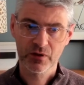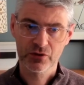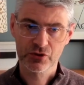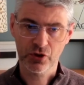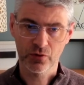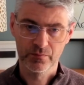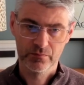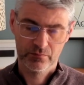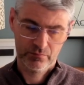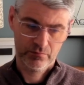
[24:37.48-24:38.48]

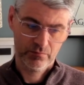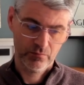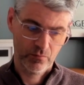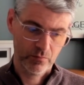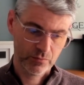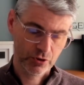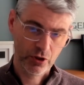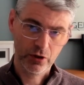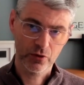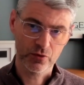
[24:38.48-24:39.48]
So to
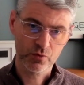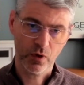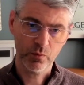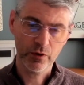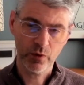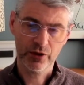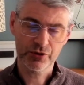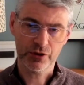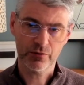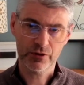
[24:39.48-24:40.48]
close, what we want
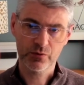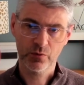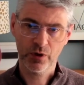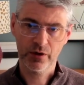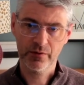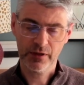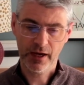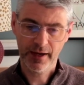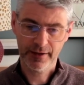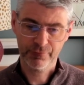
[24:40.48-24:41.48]
to do is
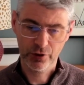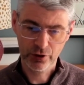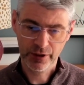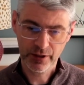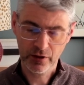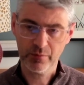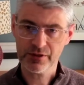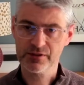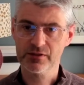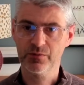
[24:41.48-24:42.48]
if we're looking at our
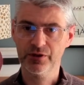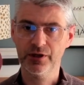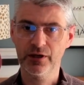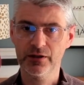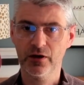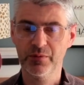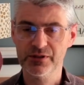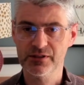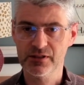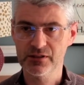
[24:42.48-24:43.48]
business and we're thinking that our
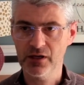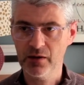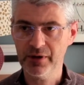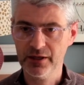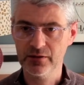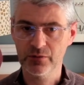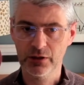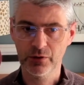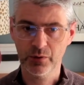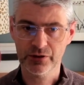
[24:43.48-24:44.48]
business is not making the money
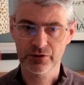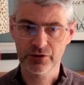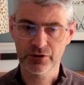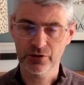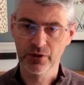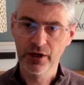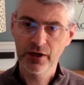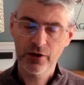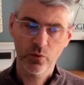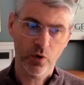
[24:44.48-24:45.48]
we want it to do,
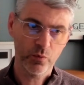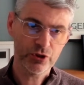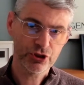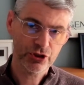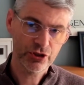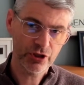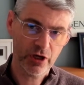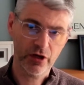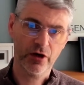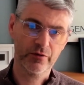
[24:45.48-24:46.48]
what we should
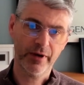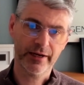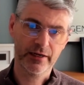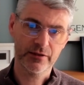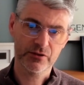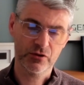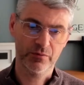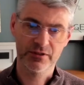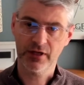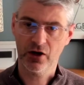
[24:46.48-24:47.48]
not automatically assume
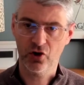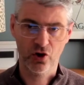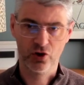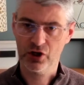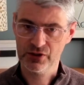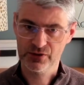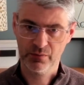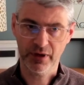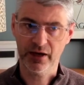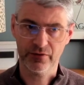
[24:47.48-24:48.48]
is that all costs are
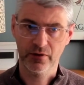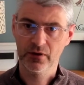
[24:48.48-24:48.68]
bad.